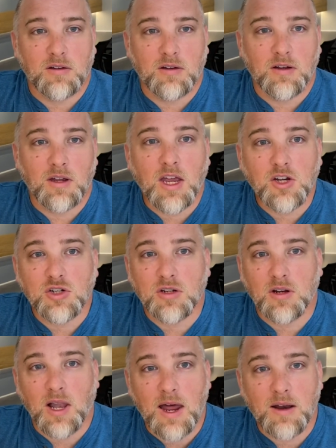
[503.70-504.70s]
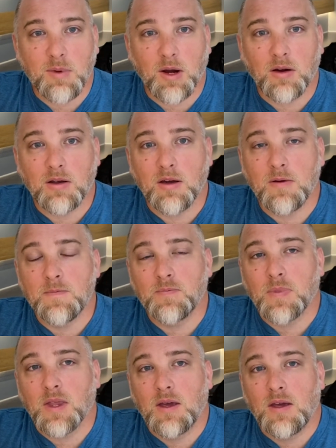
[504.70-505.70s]
Asia and Latin America.
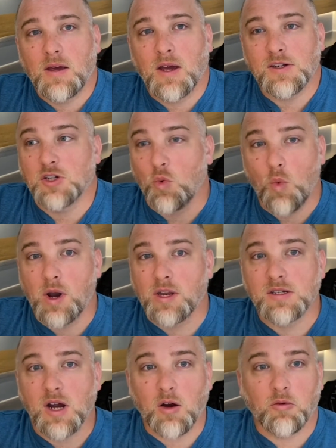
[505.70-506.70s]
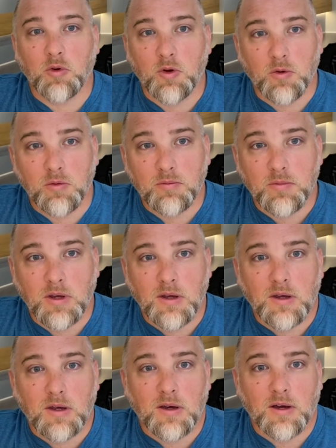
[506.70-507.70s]
And so what is our role?
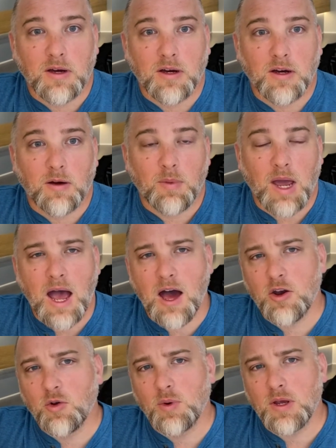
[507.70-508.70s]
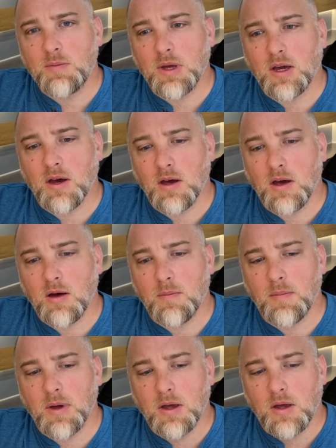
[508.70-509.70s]
How do we
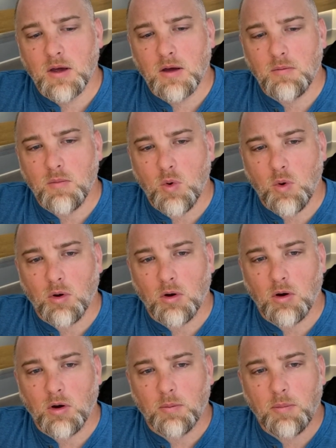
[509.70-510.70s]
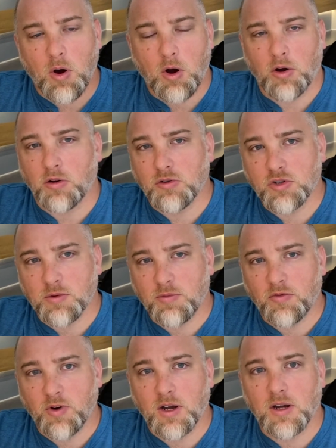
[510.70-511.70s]
become more partnership
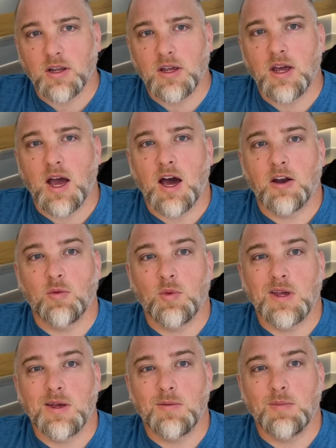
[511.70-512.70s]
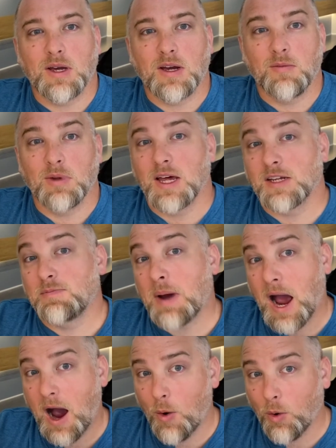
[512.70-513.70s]
friendly? How do we become less
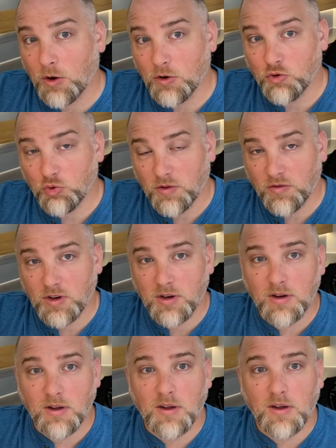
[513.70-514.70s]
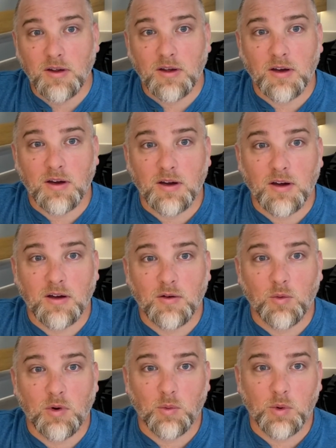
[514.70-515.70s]
power driven,
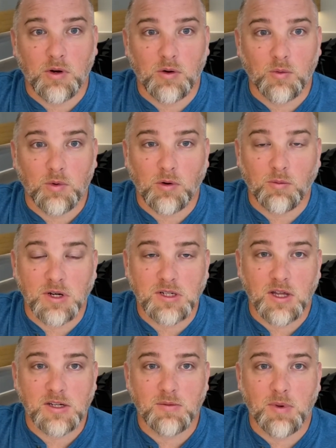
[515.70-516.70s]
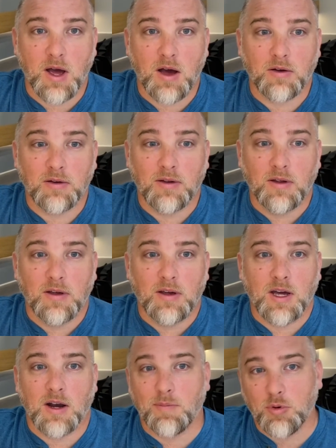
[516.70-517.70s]
where we're much less about
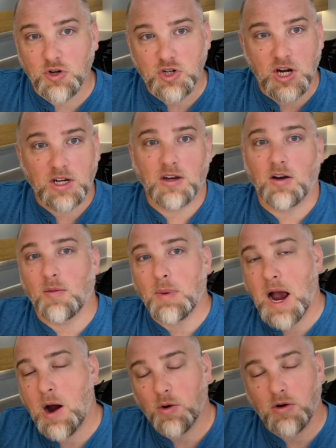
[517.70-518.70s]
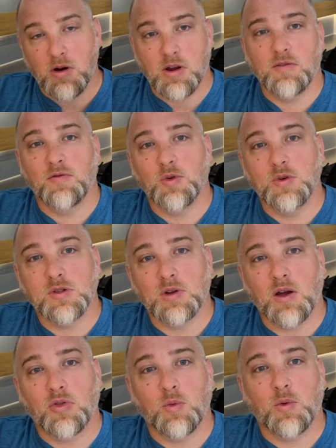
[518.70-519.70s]
kind of projecting our power and our influence
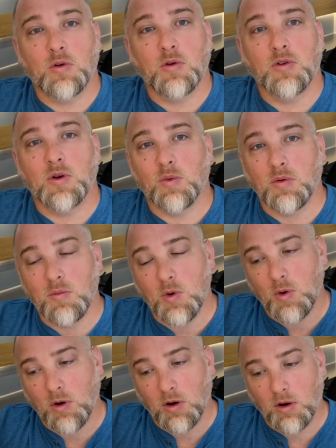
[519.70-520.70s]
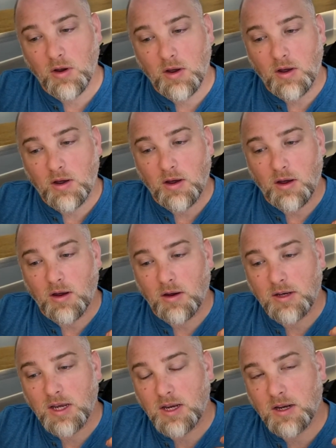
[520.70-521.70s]
throughout the world, and we're more
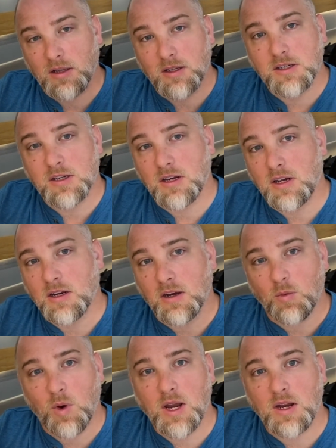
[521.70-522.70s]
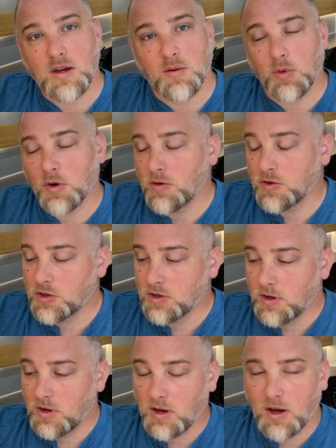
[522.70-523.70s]
taking a listening and waiting approach?
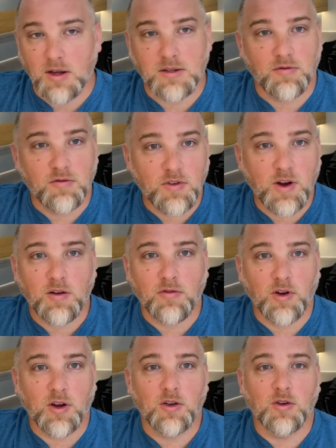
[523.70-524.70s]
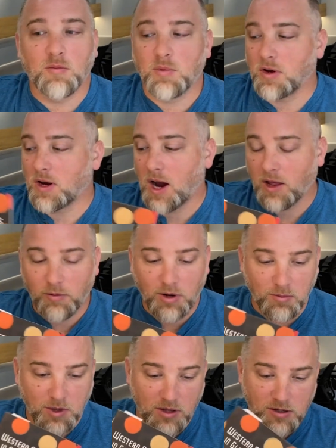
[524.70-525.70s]
It's a very, very good book. Highly
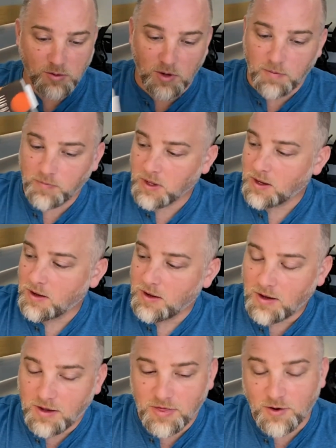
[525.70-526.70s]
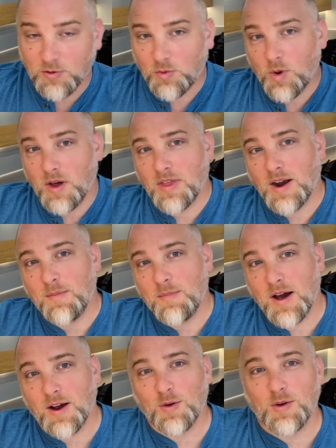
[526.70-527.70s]
recommend this one. There's one that I'm
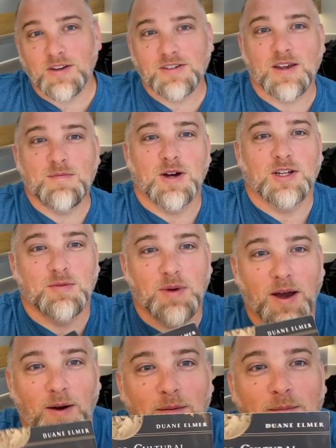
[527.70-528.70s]
not going to say much about,